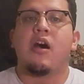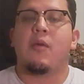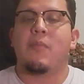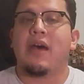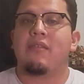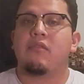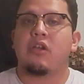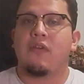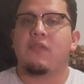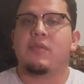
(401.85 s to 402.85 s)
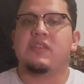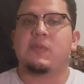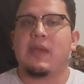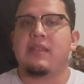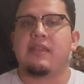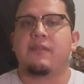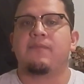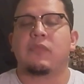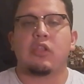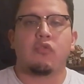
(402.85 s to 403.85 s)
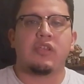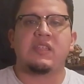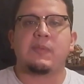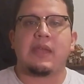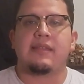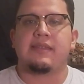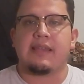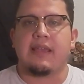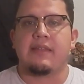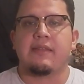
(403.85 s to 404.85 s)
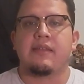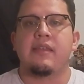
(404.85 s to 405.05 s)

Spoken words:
about government spending, Greenspan said